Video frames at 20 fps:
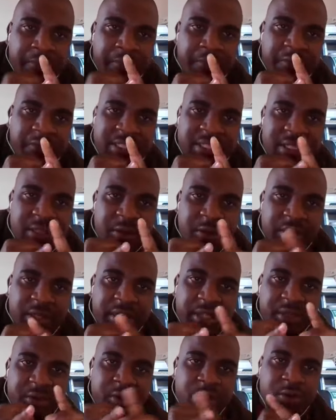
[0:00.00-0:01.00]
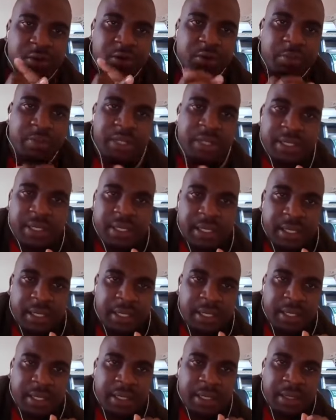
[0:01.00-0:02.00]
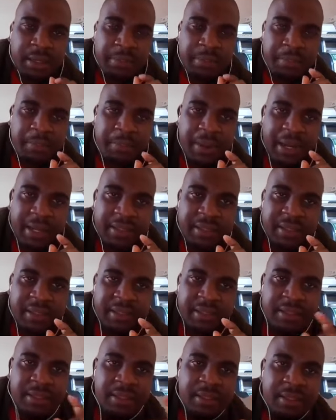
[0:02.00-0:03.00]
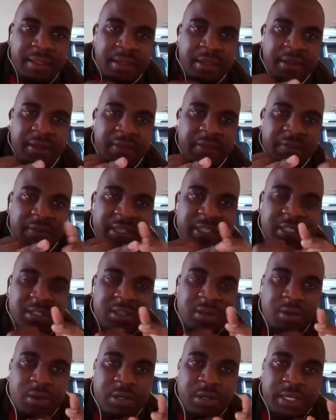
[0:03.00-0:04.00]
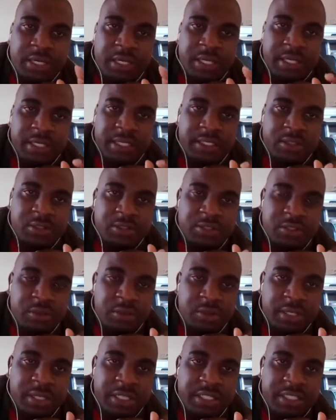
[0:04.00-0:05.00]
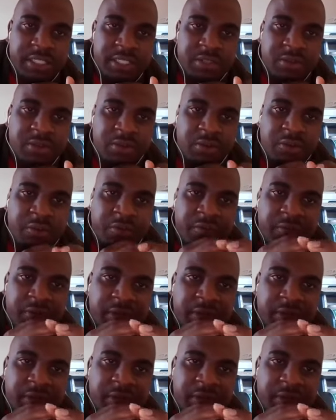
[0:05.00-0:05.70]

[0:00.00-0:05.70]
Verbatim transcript: Firstly, on economic uh, path, firstly, on dislocation of